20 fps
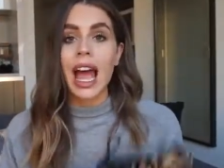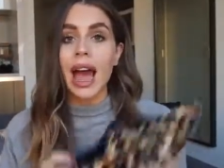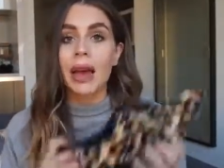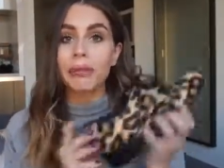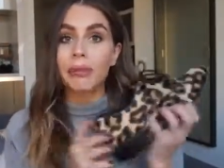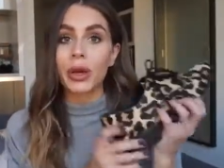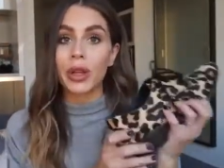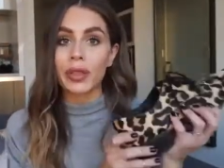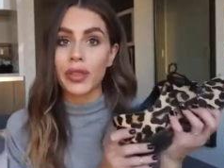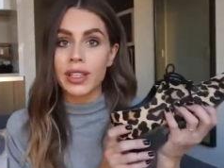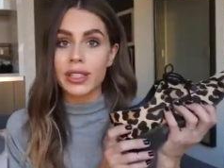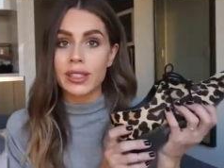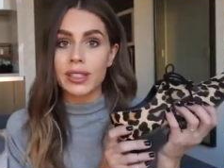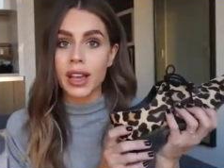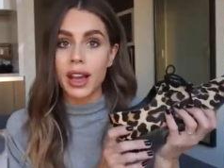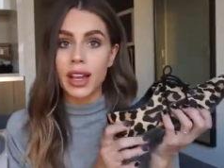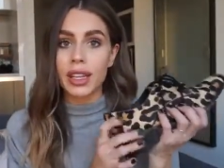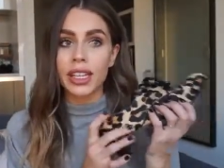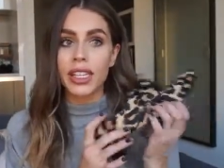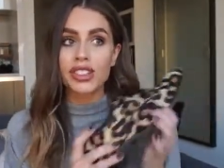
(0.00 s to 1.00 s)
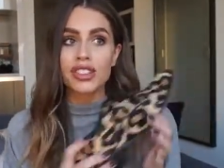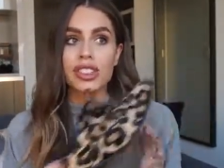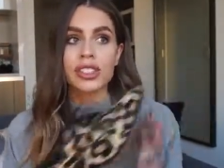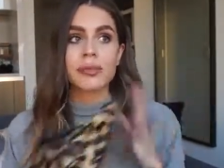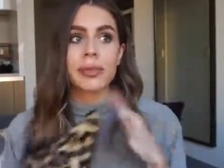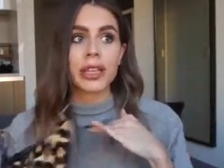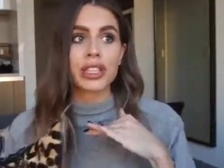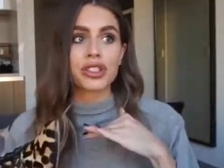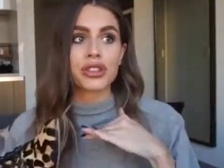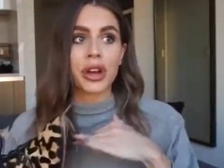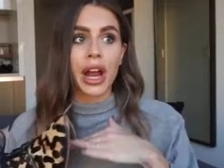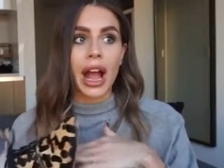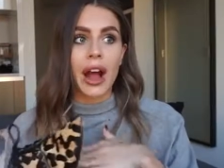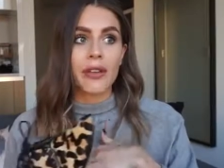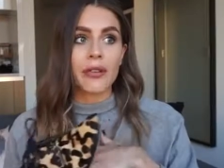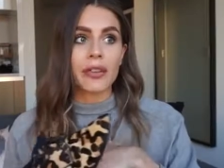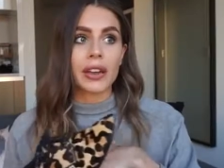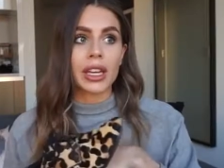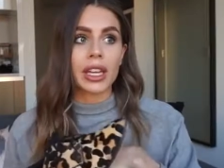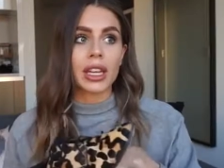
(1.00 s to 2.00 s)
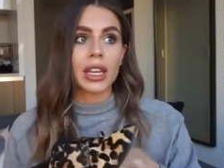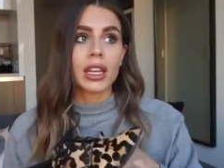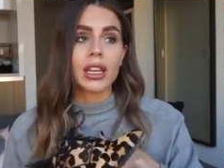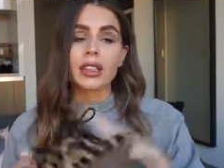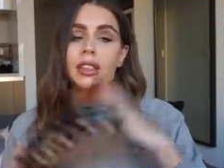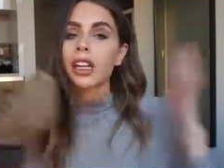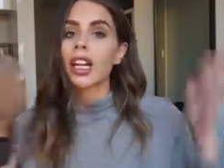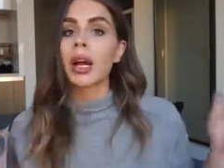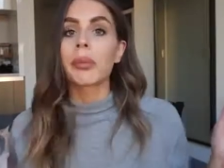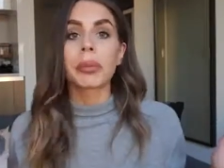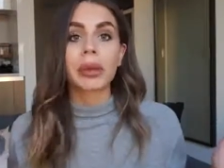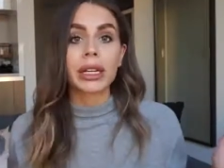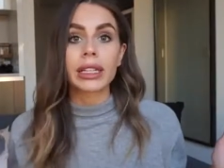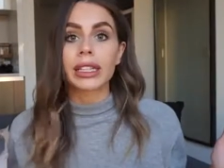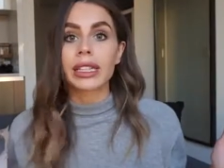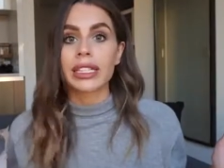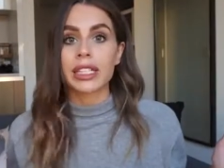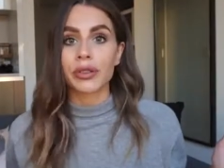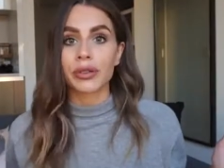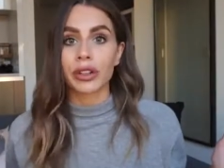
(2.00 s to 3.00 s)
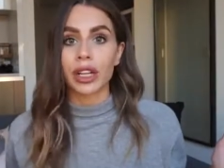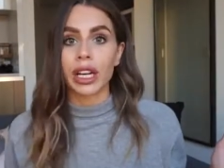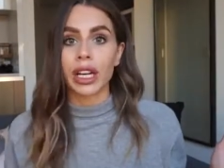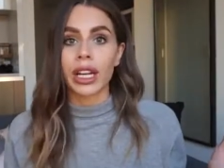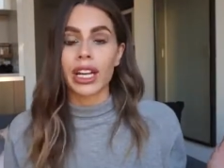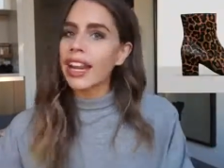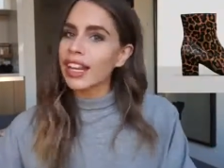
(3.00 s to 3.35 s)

and put this on, it just makes your outfit completely different.